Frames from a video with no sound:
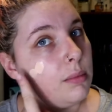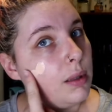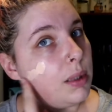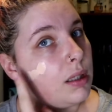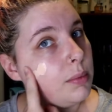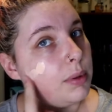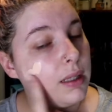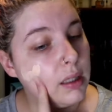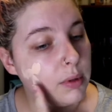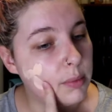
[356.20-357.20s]
Maybe I'll
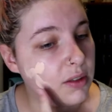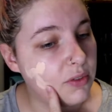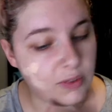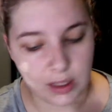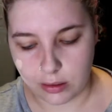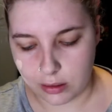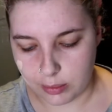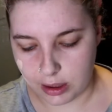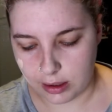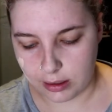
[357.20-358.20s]
apply it with my finger a
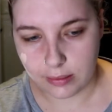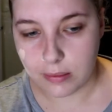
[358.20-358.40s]
bit.